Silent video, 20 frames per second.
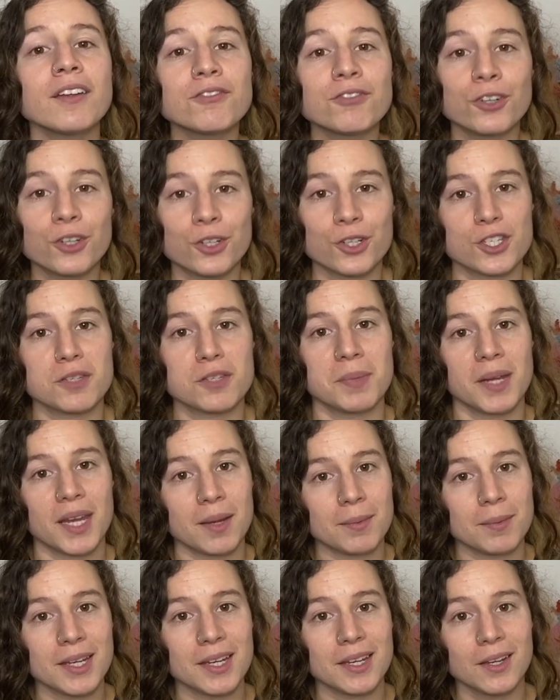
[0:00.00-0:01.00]
first
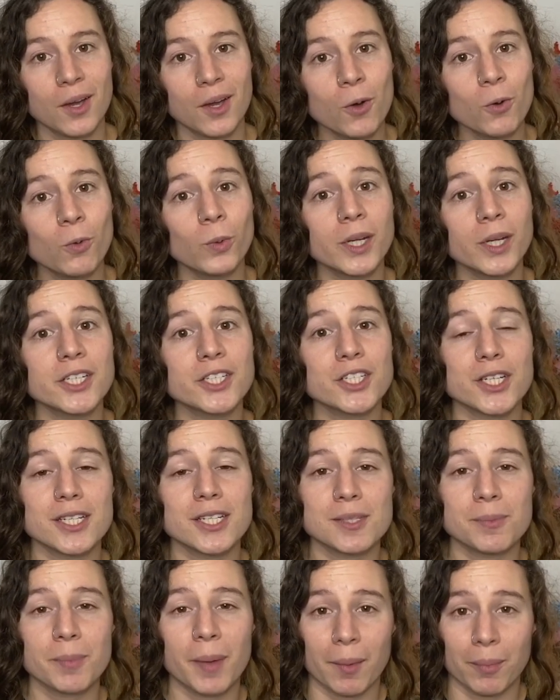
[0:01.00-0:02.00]
baby, which
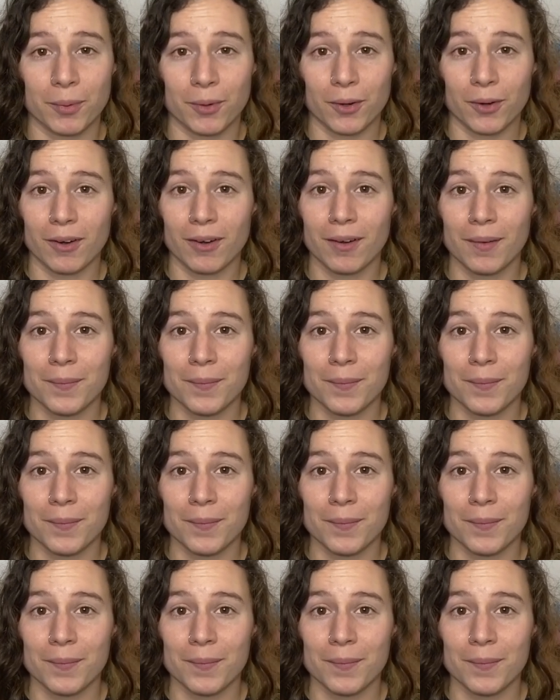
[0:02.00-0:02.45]
is Pepper.